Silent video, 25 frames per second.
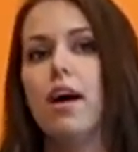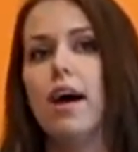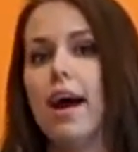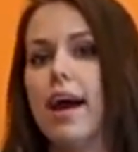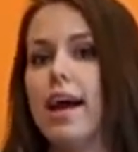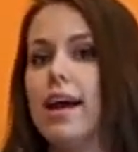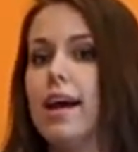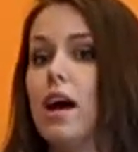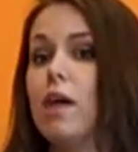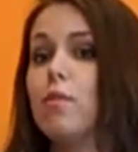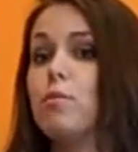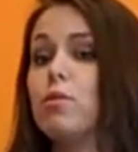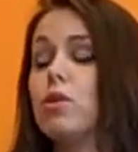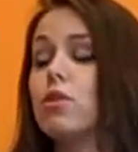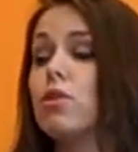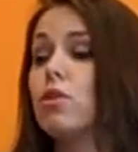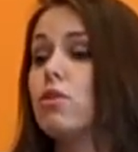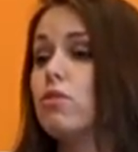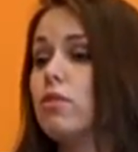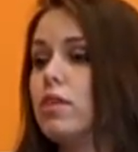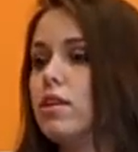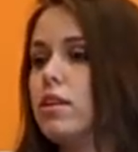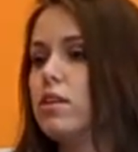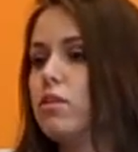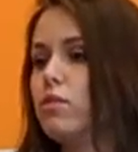hey, I'm going to
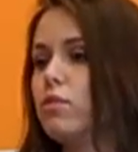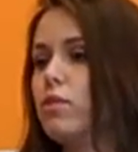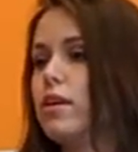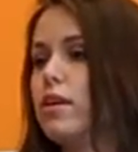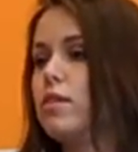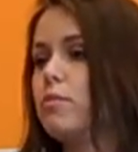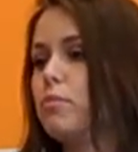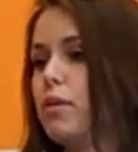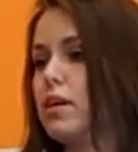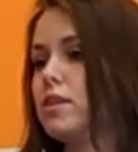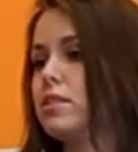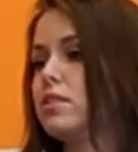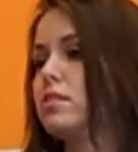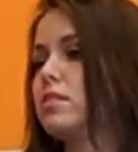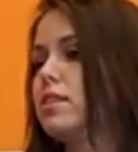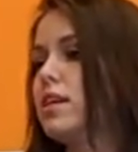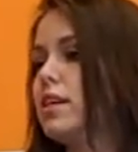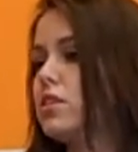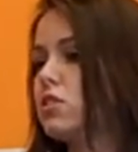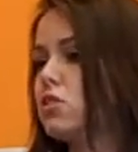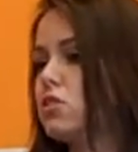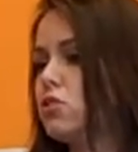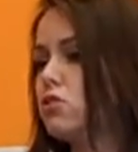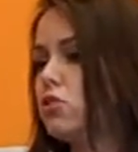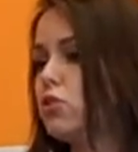read a written
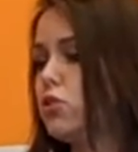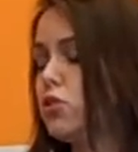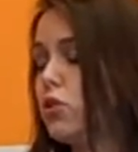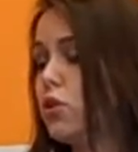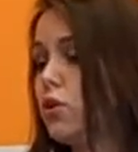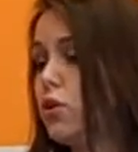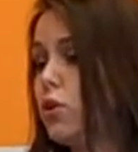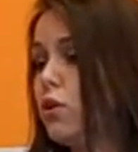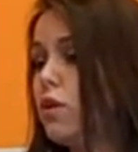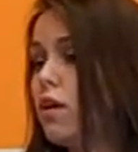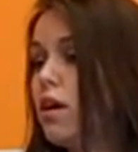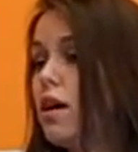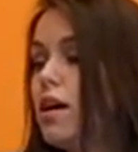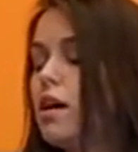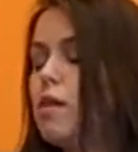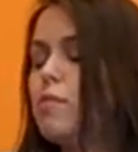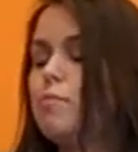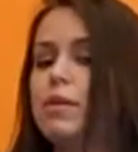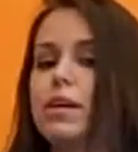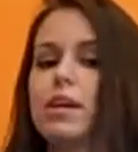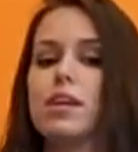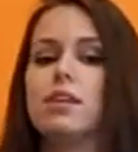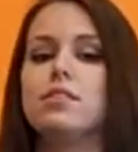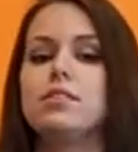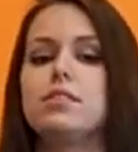presentation to you
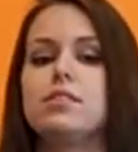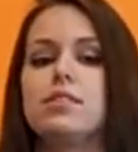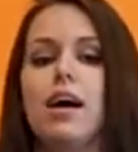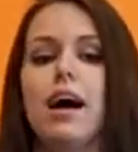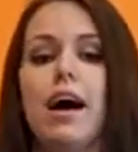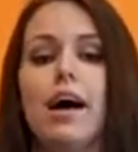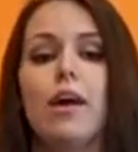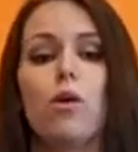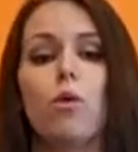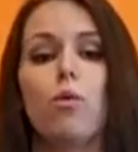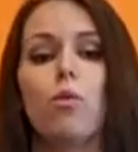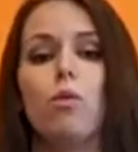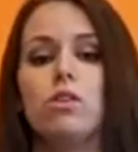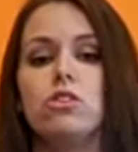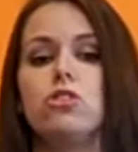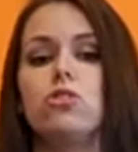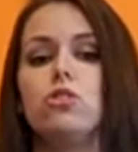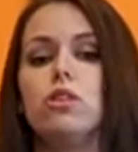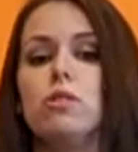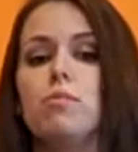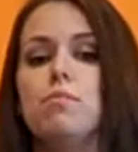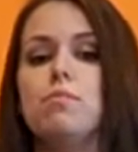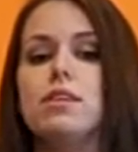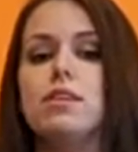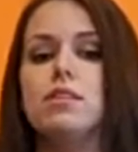because I don't want you
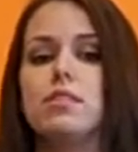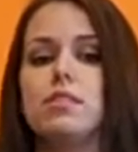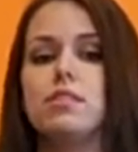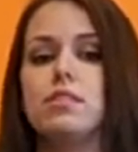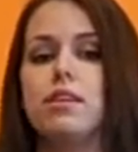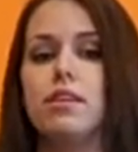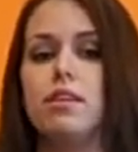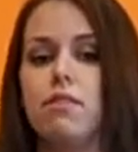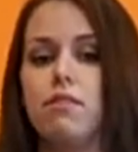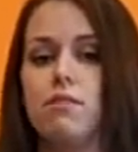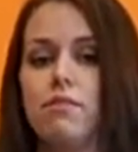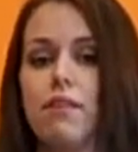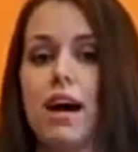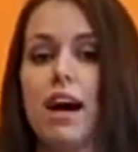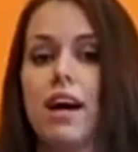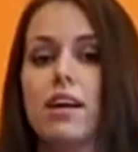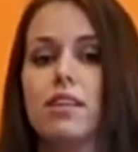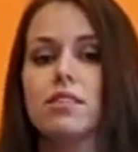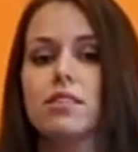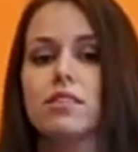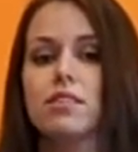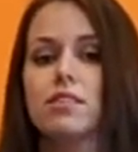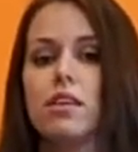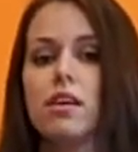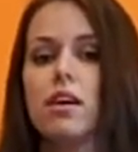to miss any
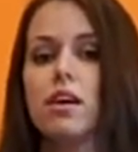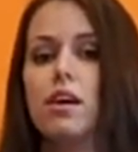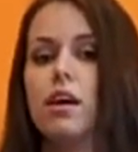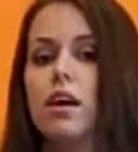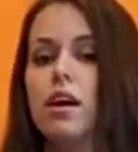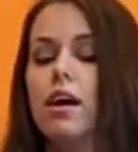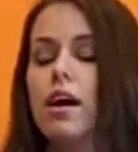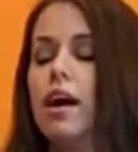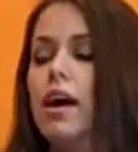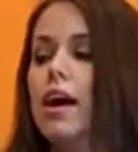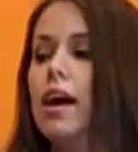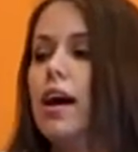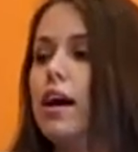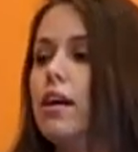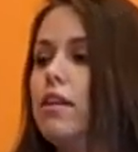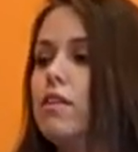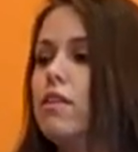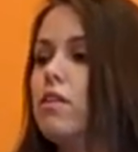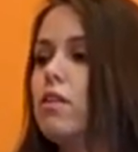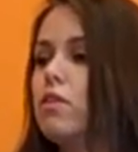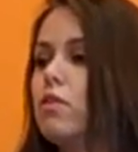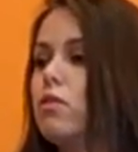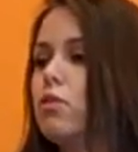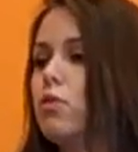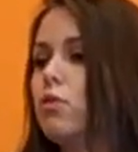facts. And
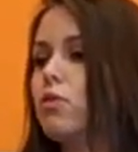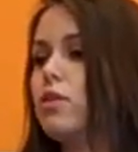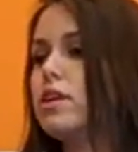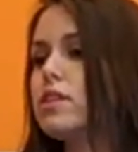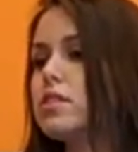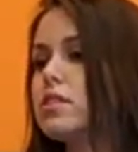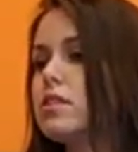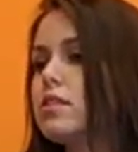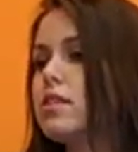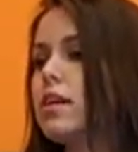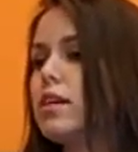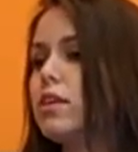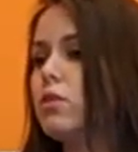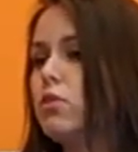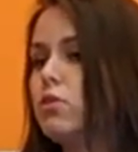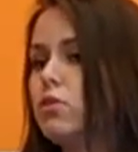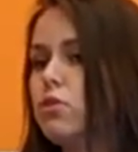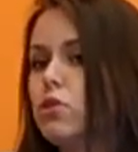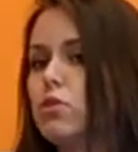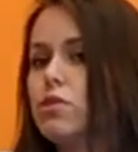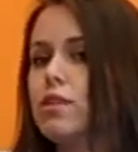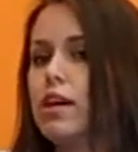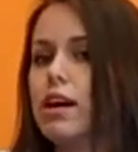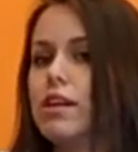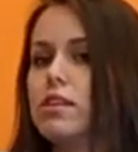the reason that you
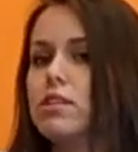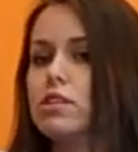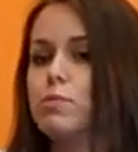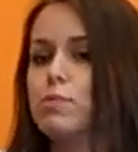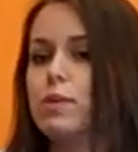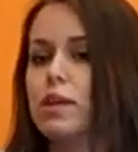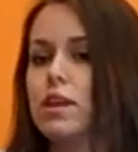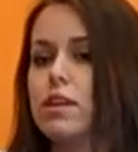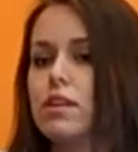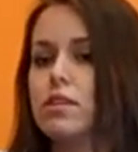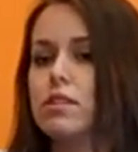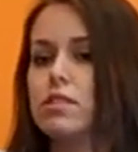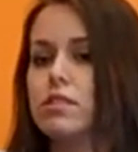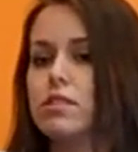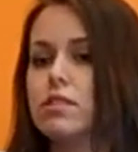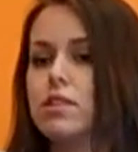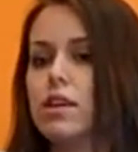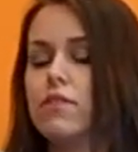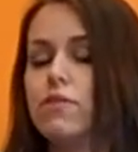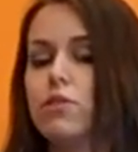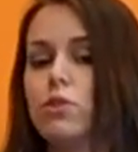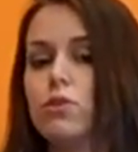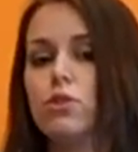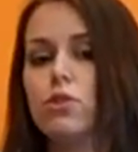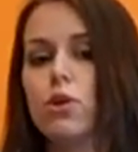do that is because
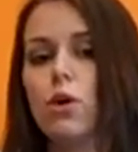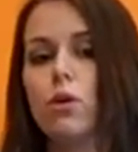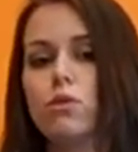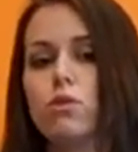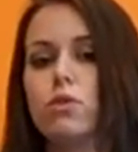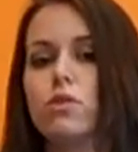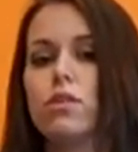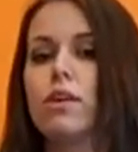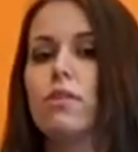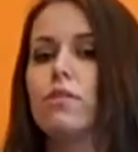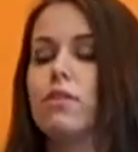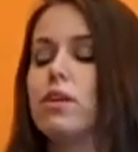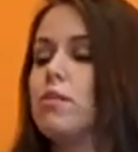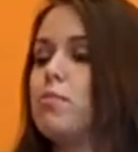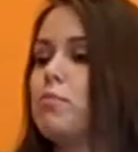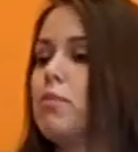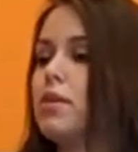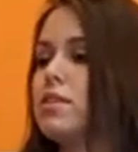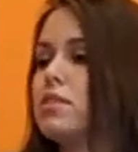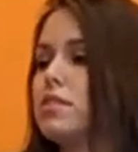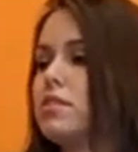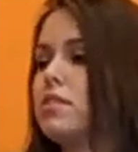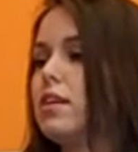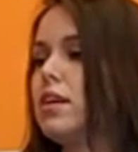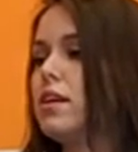if you don't do that written
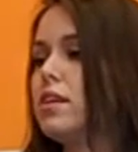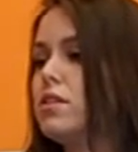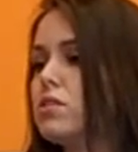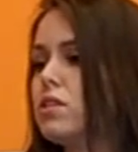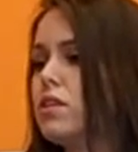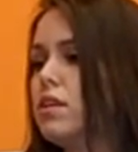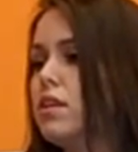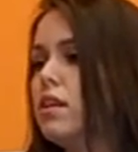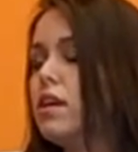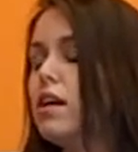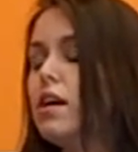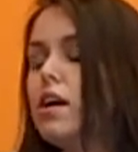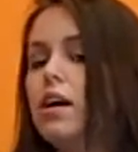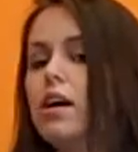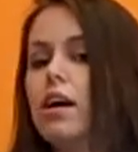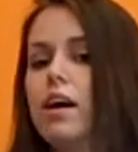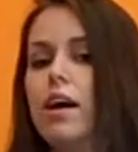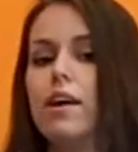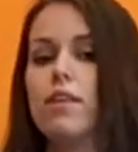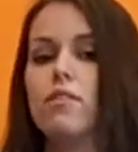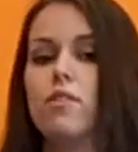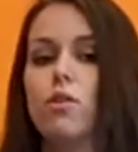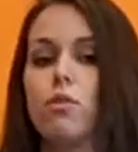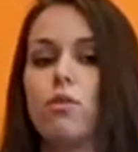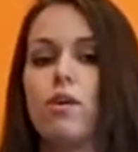presentation
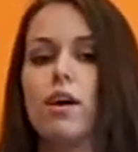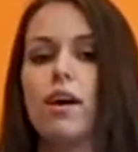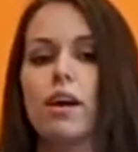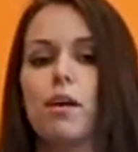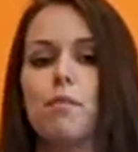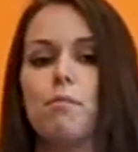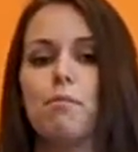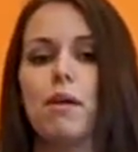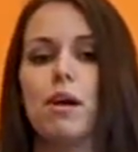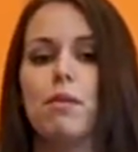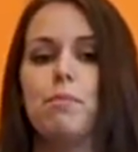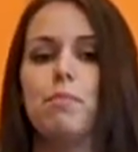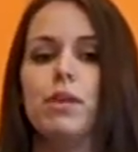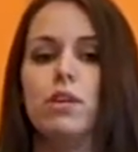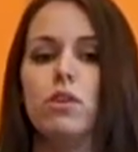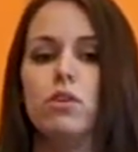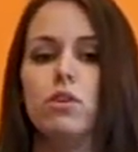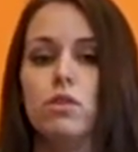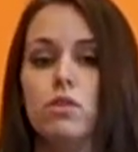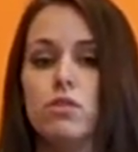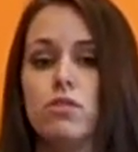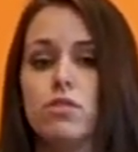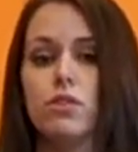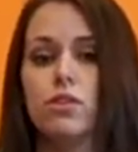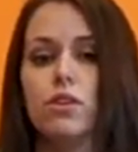and the rec might be
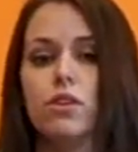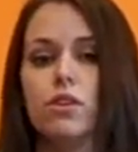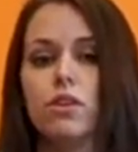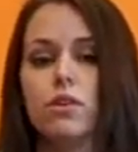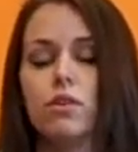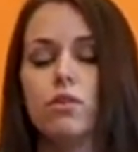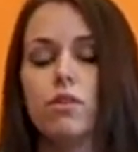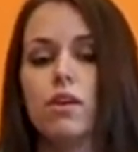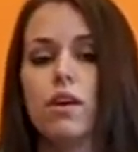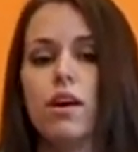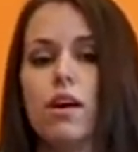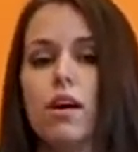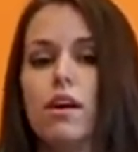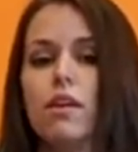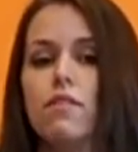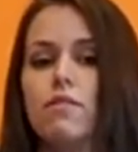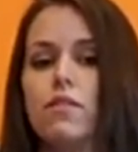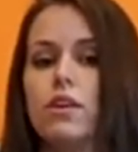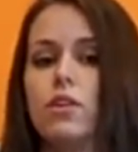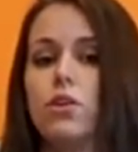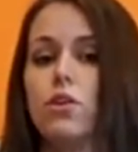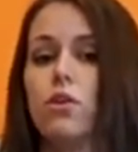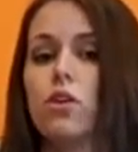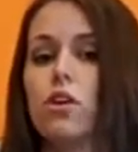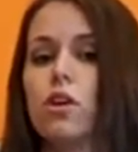new to you,
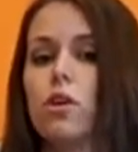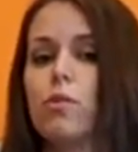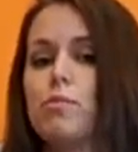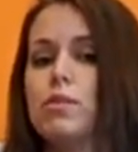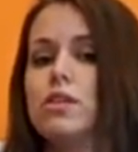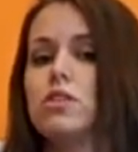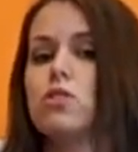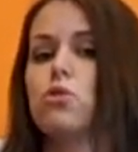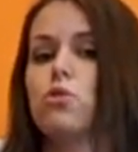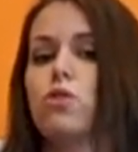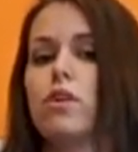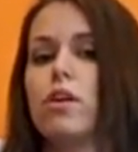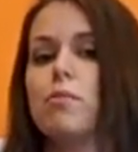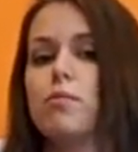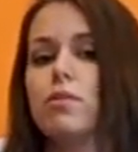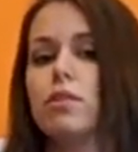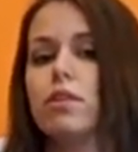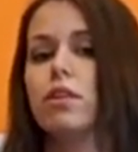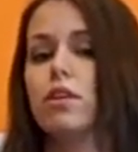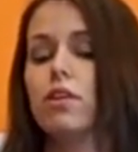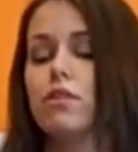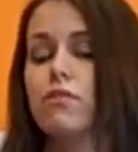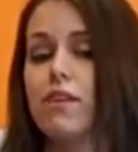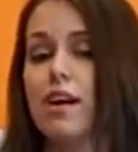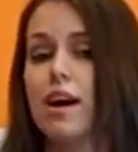then you're going to be
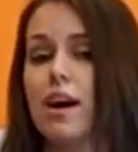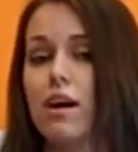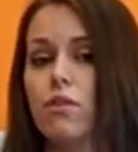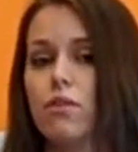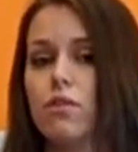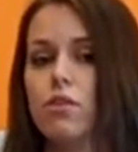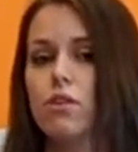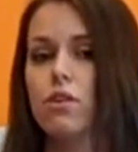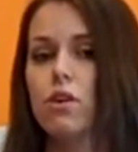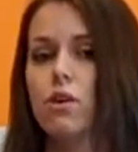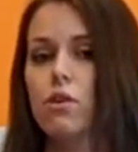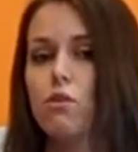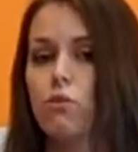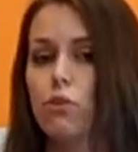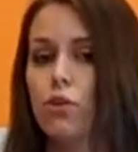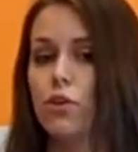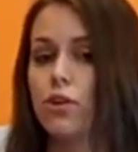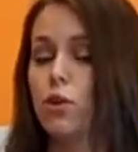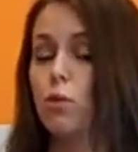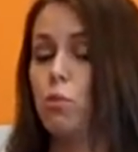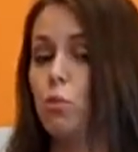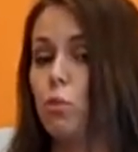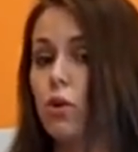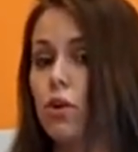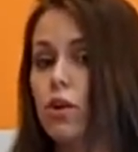scrambling around for
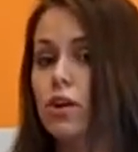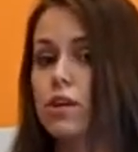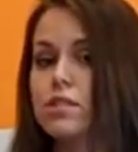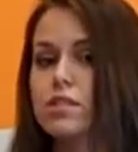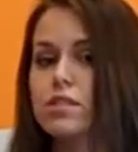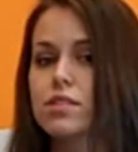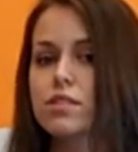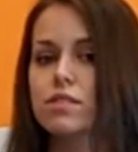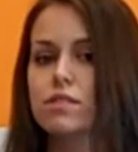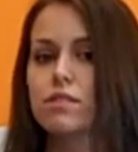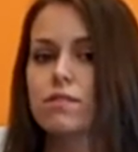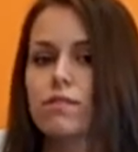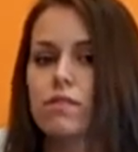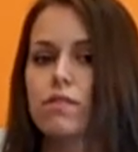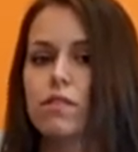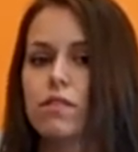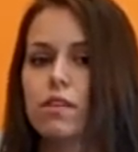your words,